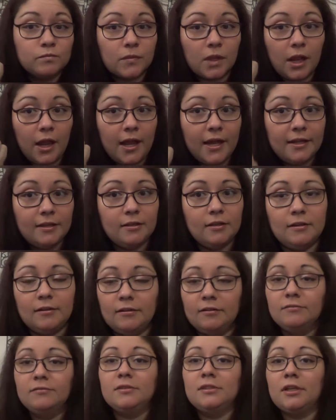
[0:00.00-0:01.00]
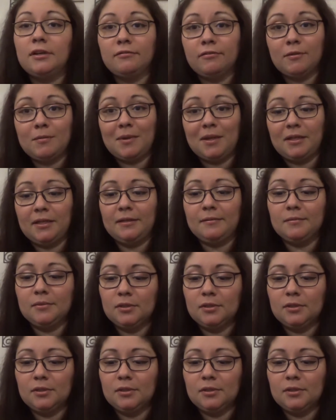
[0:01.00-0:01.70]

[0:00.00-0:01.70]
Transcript: I love stuff for my lips,